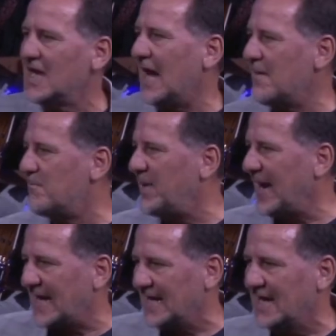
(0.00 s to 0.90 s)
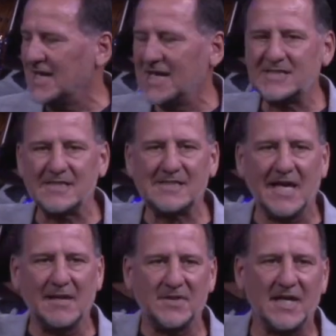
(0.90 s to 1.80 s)
I back it. It's the
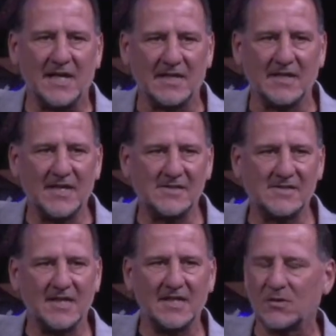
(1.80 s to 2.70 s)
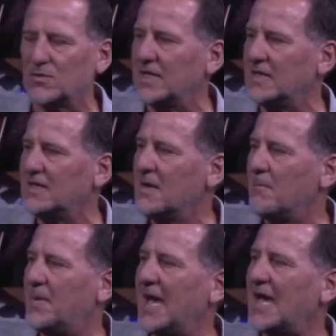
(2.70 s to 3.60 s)
same thing. That signet ring
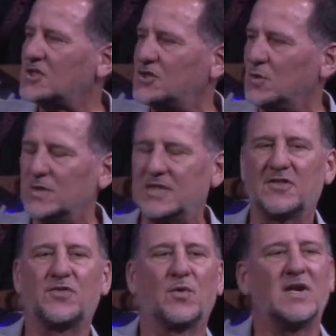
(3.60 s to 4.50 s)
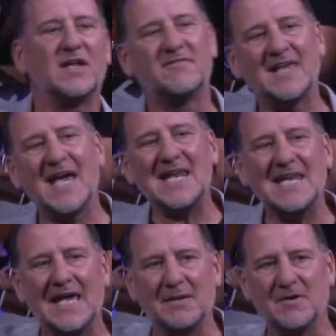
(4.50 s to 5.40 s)
backs you with the authority of that
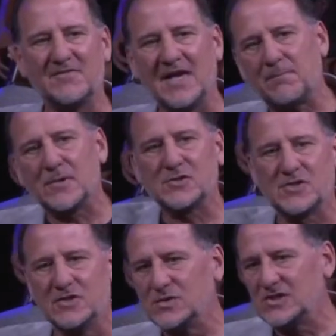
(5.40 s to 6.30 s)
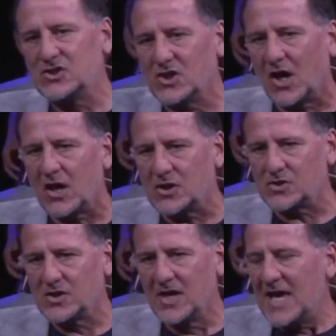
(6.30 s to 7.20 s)
name, of that person who's in
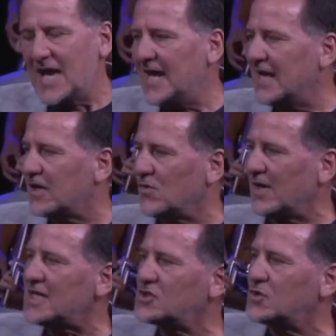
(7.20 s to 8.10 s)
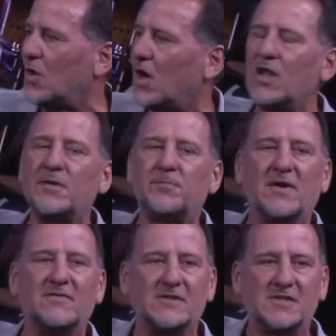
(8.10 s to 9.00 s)
charge. And it grants you all the
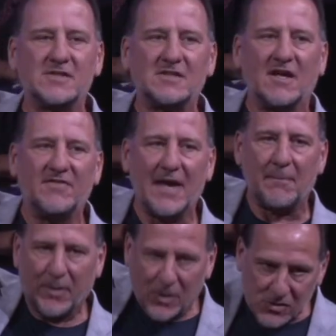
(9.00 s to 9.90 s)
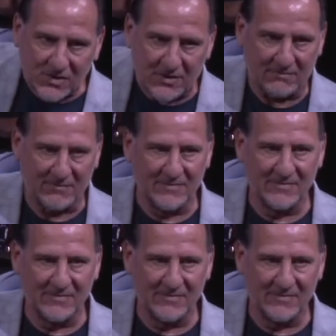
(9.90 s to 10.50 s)
privileges of that person.